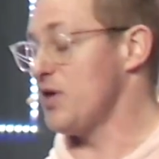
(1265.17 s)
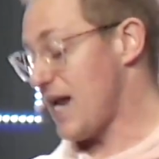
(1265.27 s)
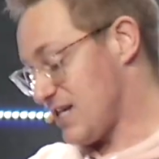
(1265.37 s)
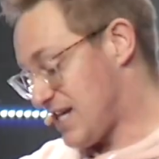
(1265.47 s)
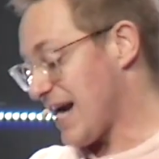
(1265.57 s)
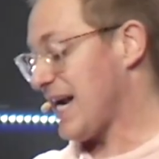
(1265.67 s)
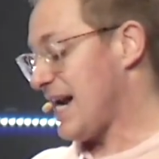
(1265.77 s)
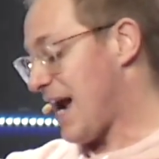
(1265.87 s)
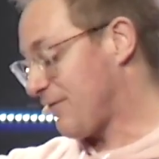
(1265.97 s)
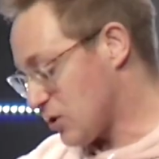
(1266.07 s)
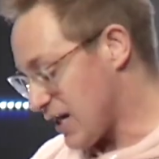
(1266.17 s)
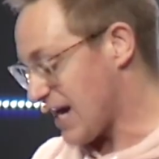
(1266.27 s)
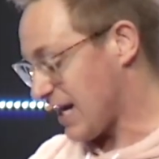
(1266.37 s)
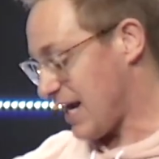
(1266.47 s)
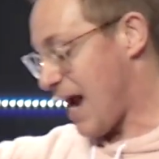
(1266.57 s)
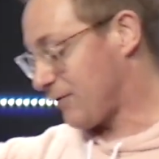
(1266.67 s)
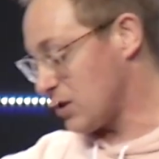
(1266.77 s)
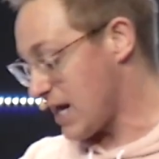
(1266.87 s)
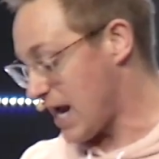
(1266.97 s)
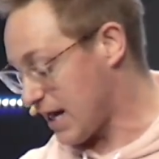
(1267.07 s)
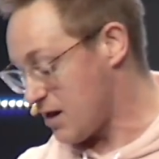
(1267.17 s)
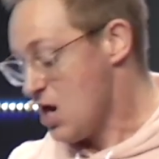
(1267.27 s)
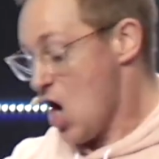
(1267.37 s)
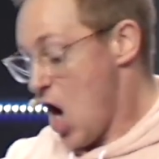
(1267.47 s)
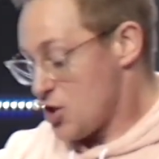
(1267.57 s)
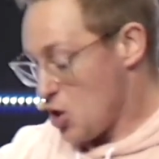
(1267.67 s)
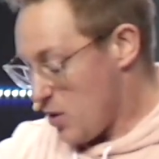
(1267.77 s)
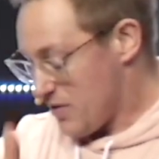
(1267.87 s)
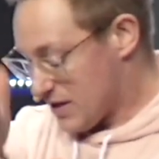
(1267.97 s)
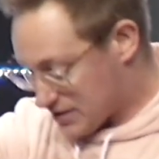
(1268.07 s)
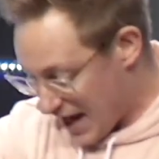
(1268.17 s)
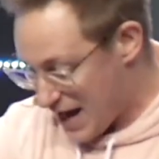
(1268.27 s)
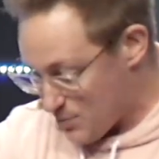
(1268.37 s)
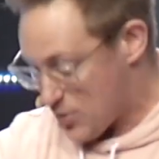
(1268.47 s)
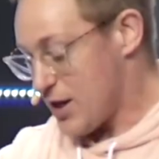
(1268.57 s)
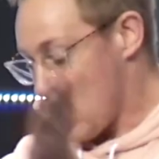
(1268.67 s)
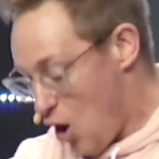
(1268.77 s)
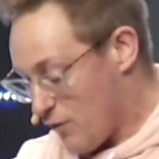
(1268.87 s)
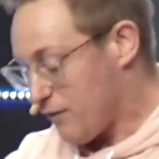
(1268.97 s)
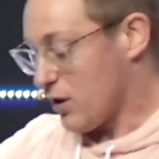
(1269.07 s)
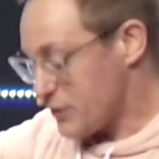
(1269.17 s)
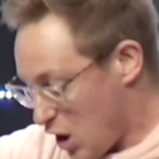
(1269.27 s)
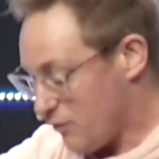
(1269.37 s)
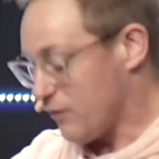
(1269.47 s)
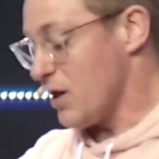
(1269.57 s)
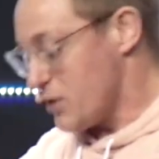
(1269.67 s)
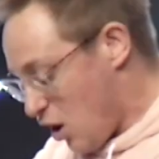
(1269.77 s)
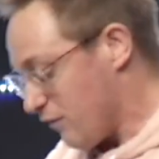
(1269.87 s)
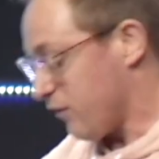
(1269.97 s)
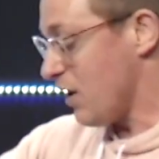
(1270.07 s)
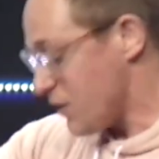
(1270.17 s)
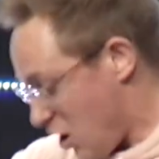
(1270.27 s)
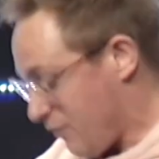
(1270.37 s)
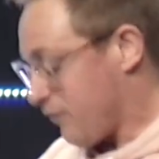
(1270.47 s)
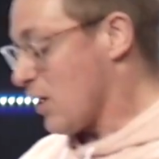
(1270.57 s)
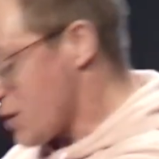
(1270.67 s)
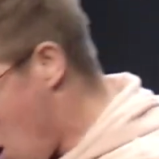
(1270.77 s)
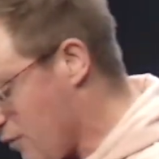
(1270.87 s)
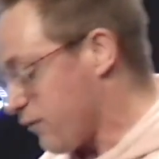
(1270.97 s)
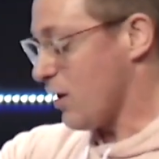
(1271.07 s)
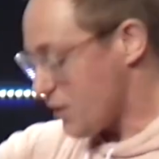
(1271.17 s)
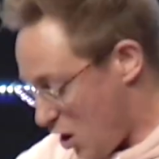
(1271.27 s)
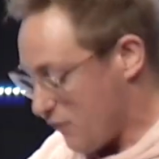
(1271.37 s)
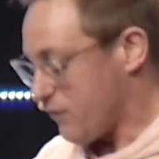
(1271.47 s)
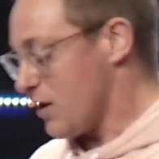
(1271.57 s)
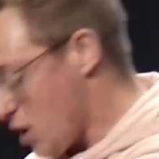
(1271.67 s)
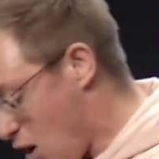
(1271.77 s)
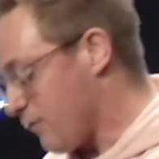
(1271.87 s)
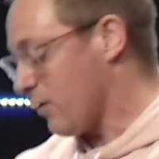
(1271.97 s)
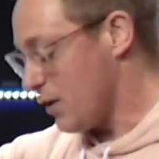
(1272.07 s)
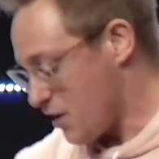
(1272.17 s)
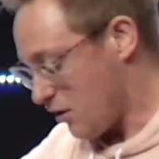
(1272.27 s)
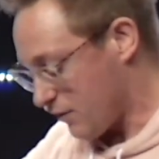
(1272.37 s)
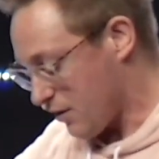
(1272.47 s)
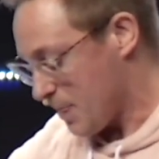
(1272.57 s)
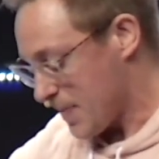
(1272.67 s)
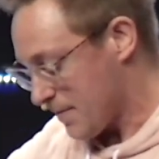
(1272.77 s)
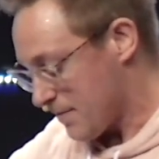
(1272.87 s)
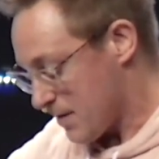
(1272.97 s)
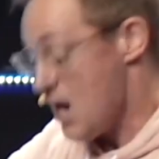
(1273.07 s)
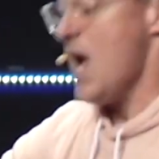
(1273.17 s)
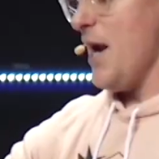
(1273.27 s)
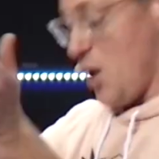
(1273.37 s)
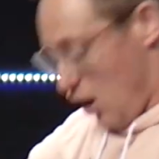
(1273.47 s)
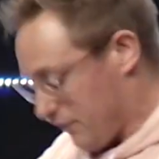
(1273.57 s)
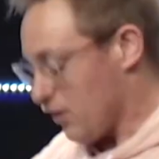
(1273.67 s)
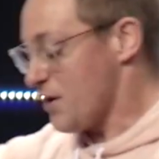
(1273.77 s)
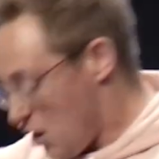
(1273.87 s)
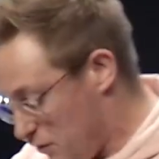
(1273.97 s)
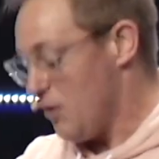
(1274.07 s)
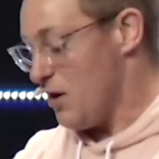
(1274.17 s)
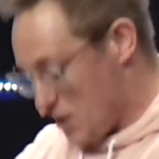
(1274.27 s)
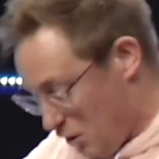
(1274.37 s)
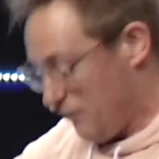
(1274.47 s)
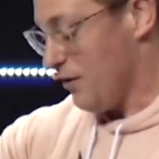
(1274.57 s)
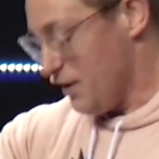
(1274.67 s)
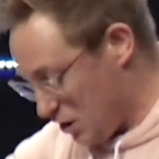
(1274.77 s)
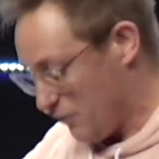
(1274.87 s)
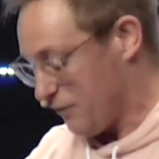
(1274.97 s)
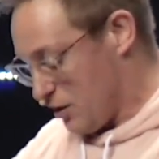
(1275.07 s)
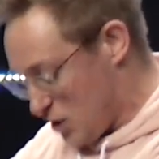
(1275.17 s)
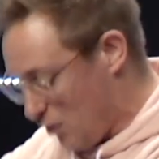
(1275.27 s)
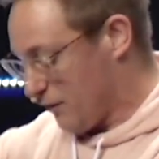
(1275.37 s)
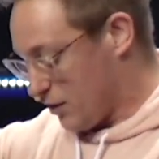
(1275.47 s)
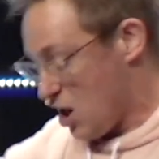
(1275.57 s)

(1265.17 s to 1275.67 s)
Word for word: that decade after decade after decade, doing the same thing over and over and over and over and over and over and over and over. And over and over and over and over and over and over. And